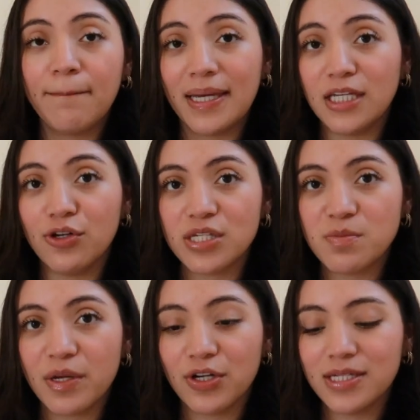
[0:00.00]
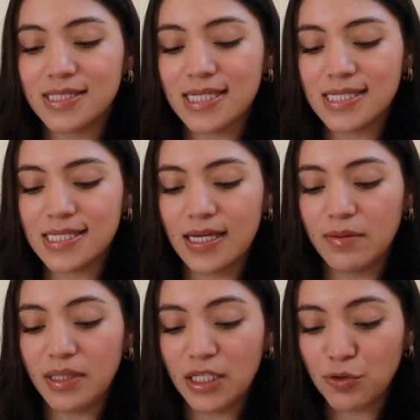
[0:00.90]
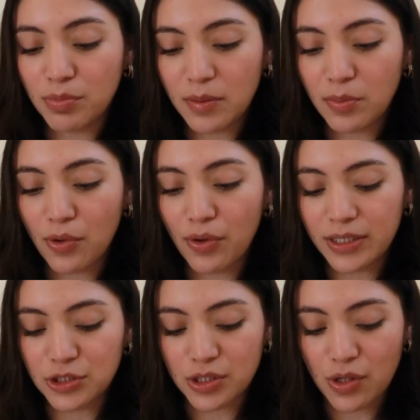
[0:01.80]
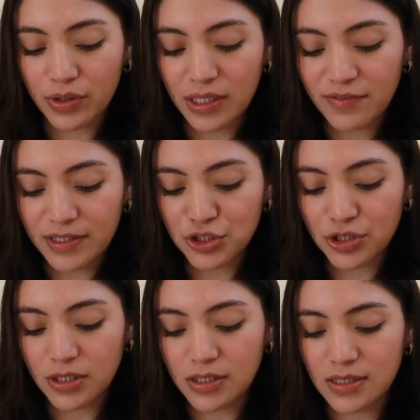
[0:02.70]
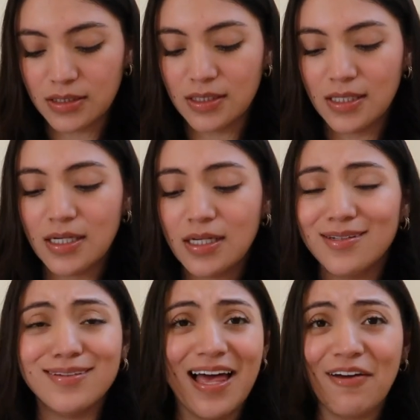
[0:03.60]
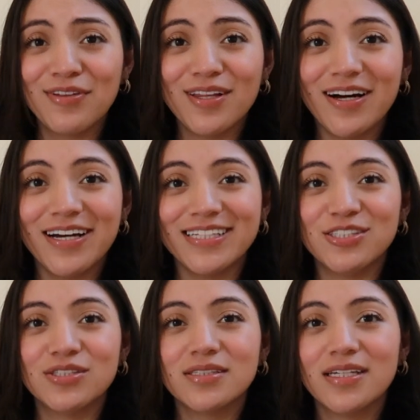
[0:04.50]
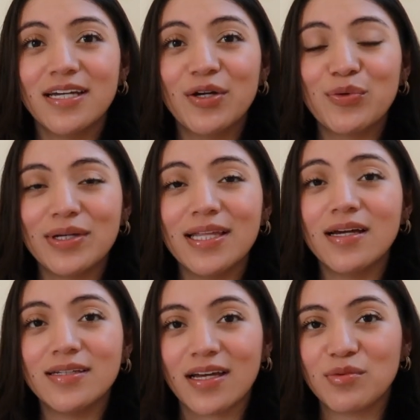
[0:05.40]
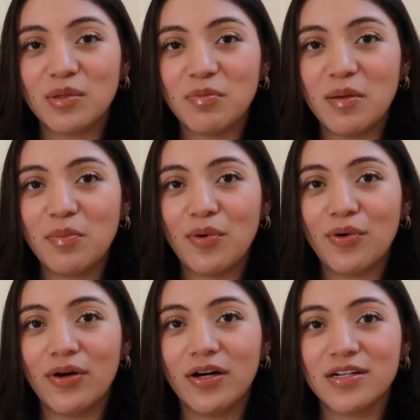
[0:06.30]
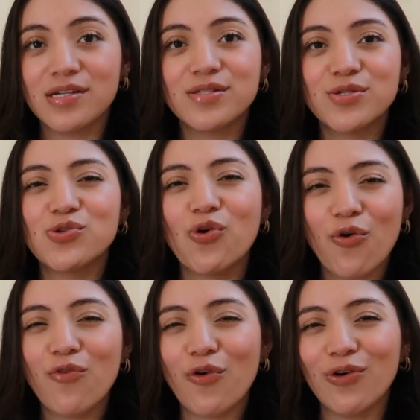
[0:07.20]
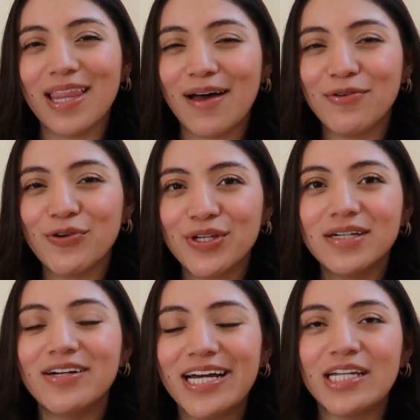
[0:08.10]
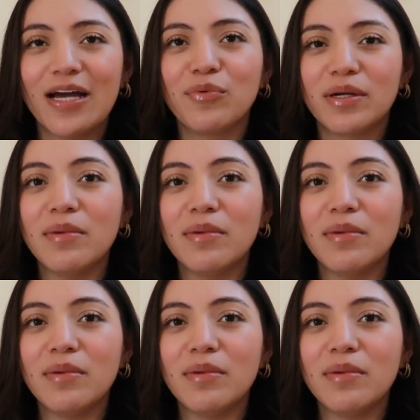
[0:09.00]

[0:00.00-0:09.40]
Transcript: make new experiences and meet new people and just go on adventures and laugh a lot and just really connect with people on a soulful level. You know, I want to